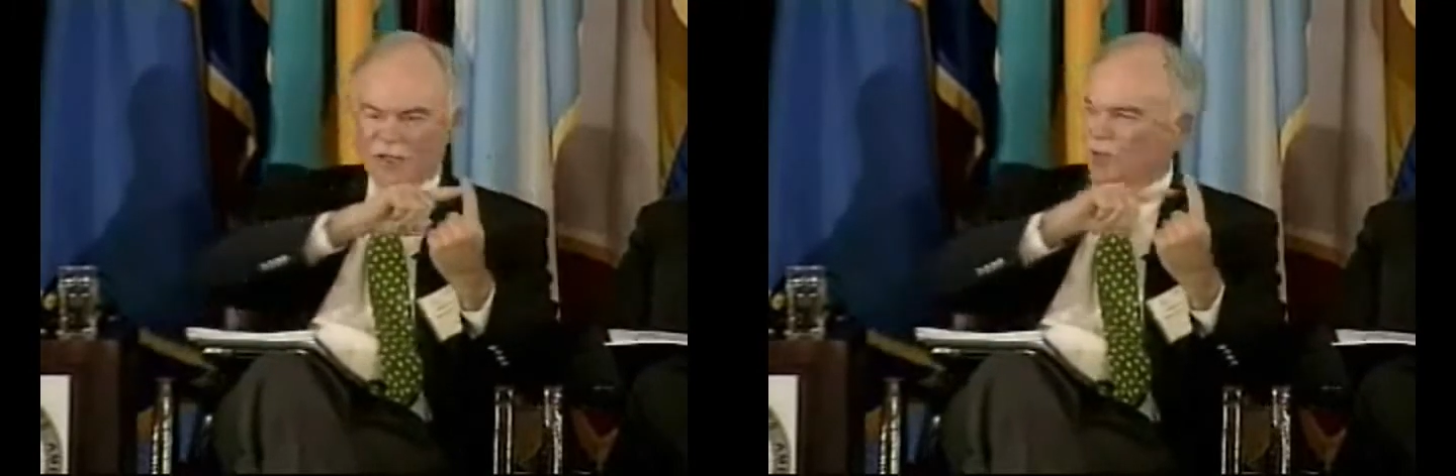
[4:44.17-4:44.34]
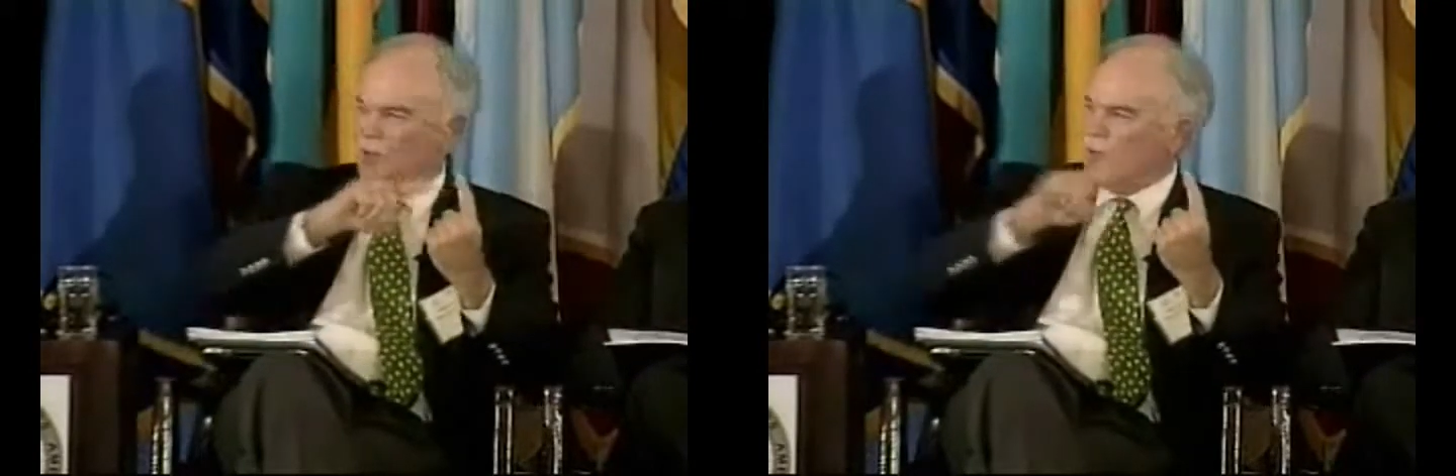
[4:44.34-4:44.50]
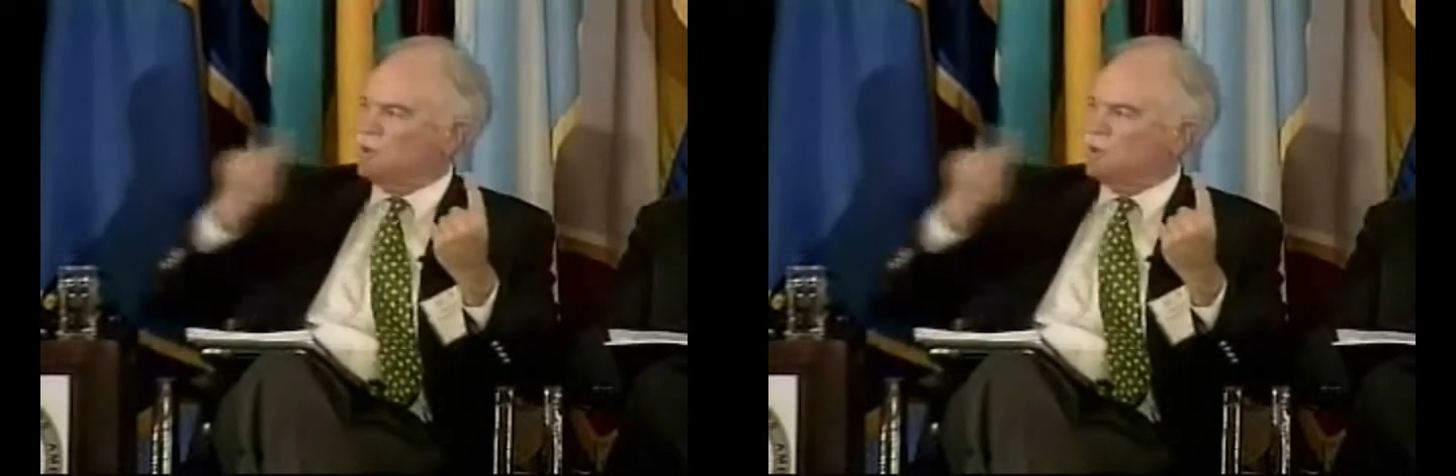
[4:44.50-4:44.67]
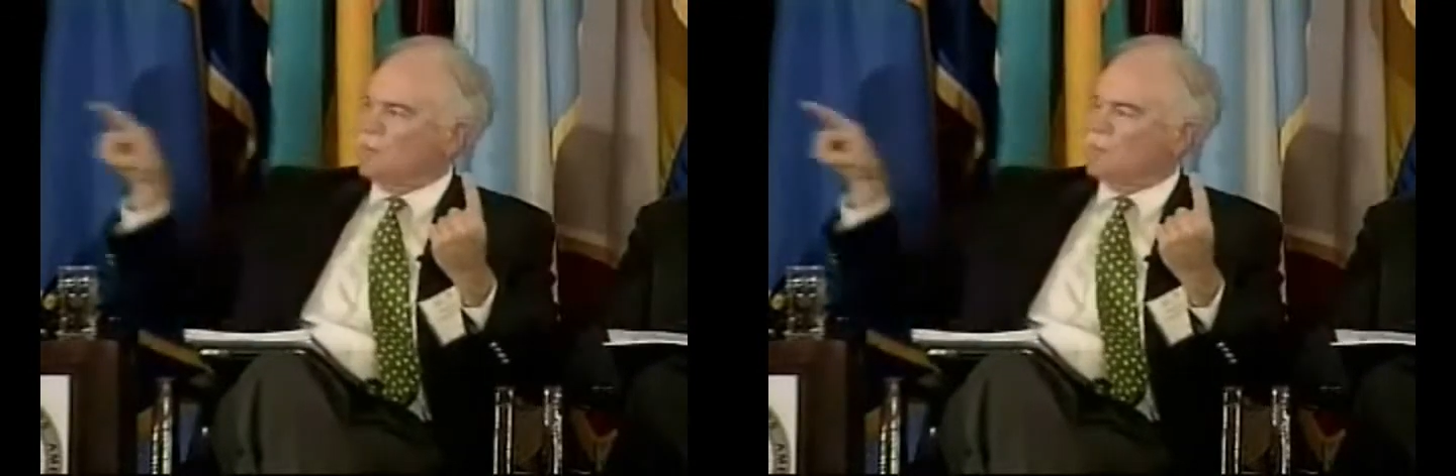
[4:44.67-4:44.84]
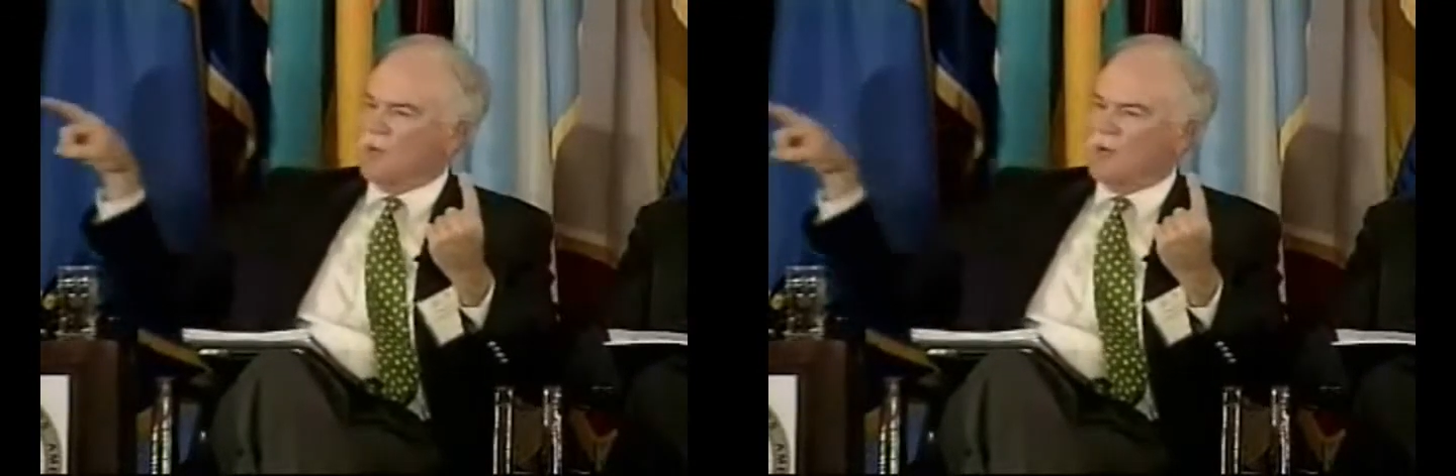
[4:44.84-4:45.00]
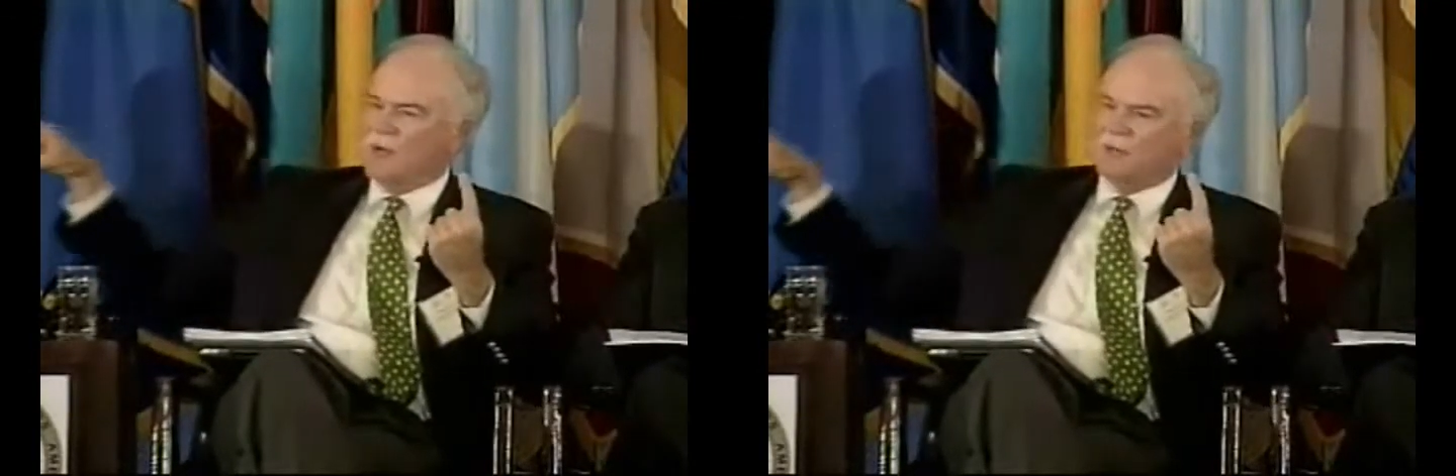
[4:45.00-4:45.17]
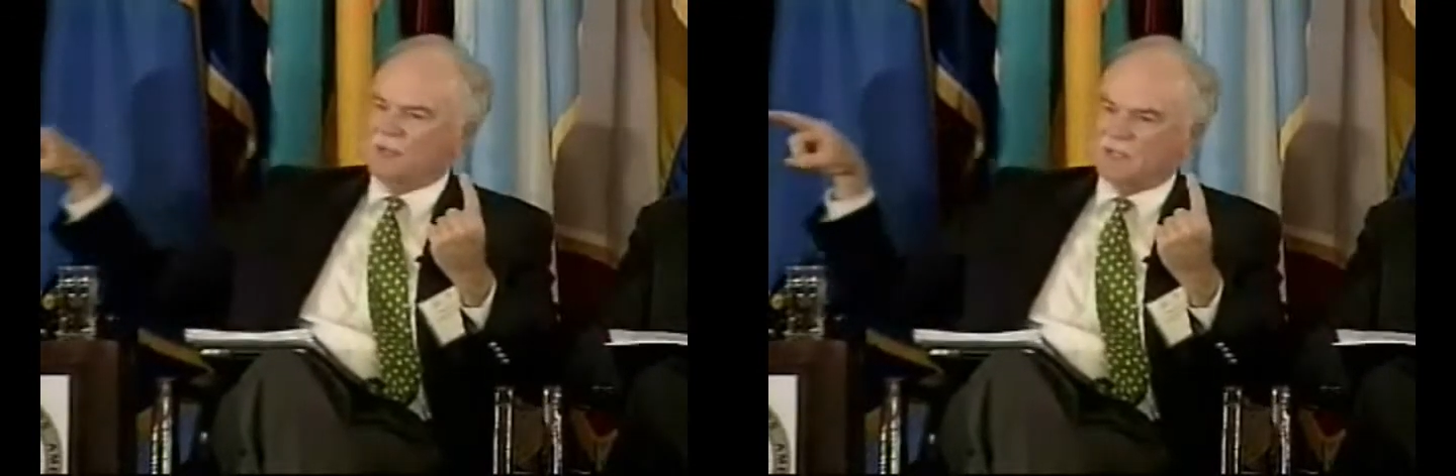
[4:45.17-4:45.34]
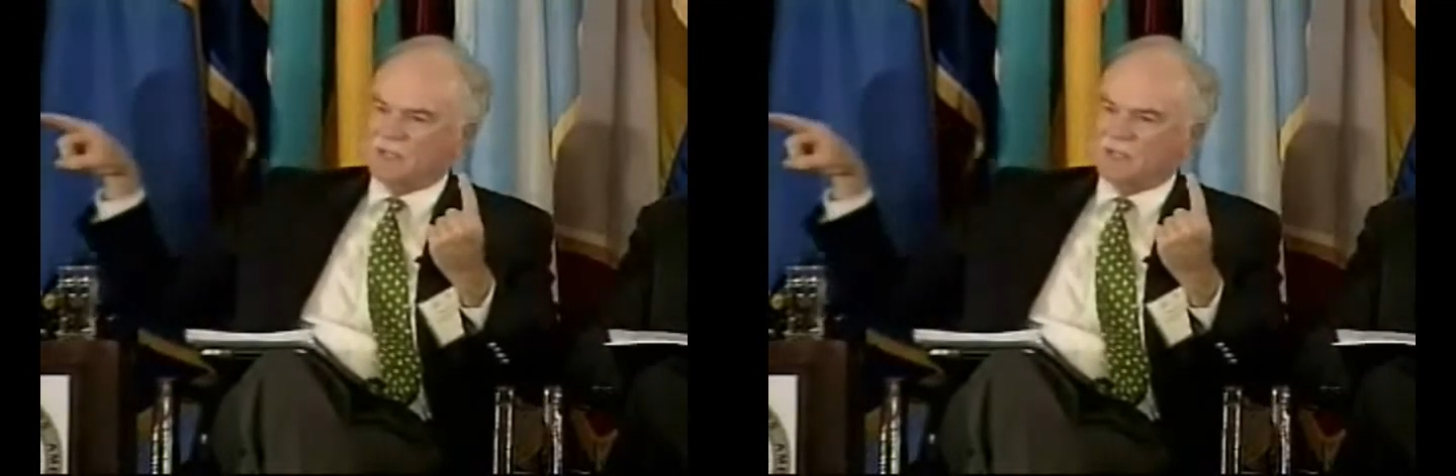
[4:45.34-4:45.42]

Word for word: go to the private